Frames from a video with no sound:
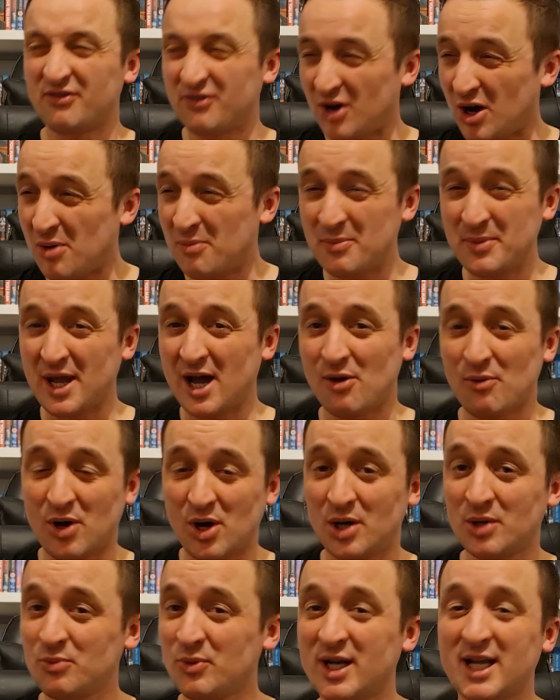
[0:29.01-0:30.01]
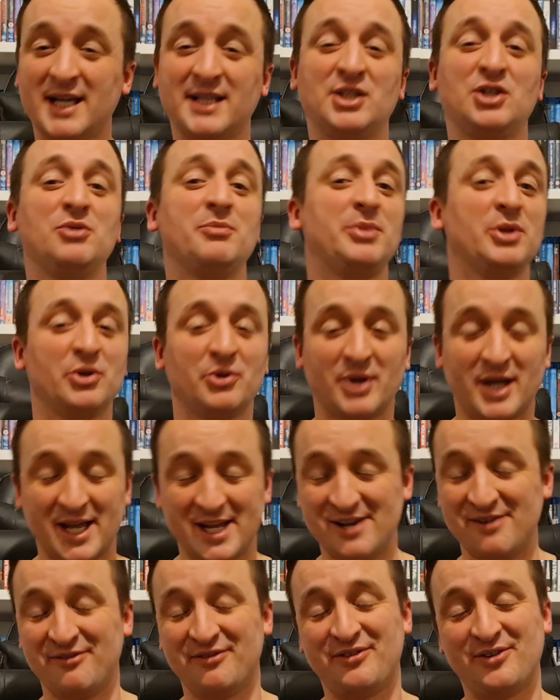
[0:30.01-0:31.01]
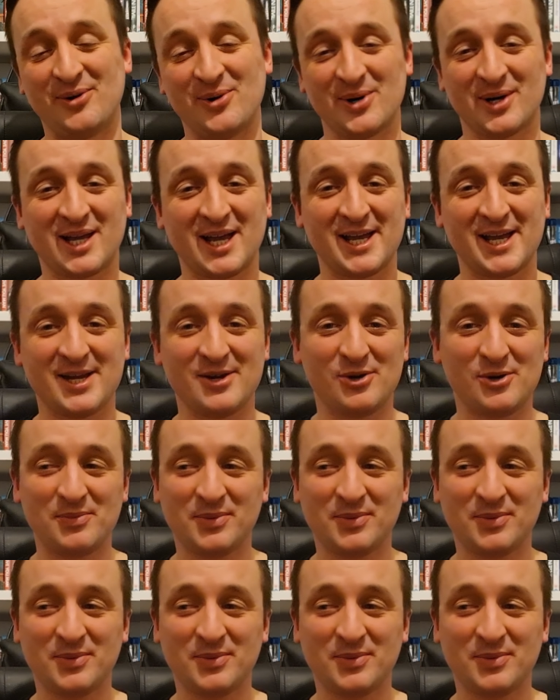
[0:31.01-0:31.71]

from now on, when I do Blu-ray and 4K